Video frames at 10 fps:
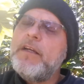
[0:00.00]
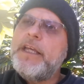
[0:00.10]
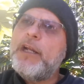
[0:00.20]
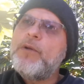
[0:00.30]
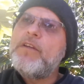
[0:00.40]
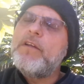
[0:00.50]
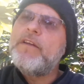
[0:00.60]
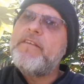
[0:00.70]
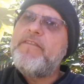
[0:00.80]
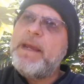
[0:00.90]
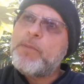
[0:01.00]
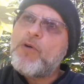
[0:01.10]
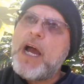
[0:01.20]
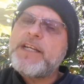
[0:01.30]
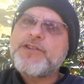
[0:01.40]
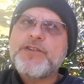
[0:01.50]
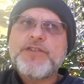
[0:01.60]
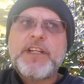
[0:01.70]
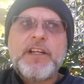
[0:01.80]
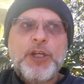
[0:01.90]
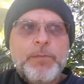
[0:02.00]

the vaporizers and the